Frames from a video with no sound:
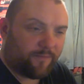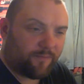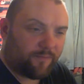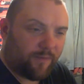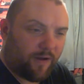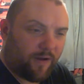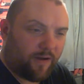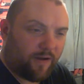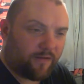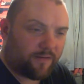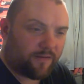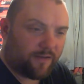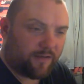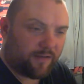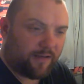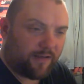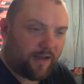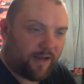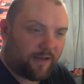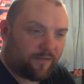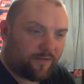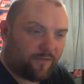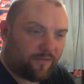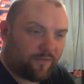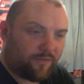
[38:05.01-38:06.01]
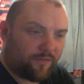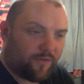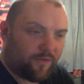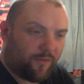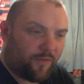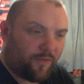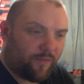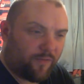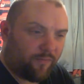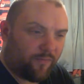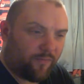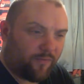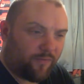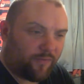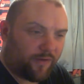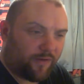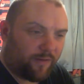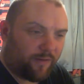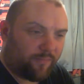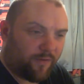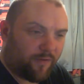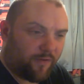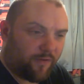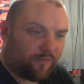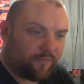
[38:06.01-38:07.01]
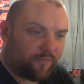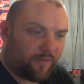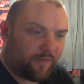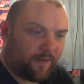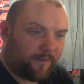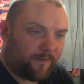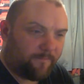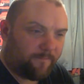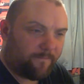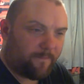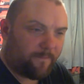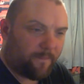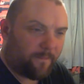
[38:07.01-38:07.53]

Sparrow said, glad you're doing the broadhead box, mate.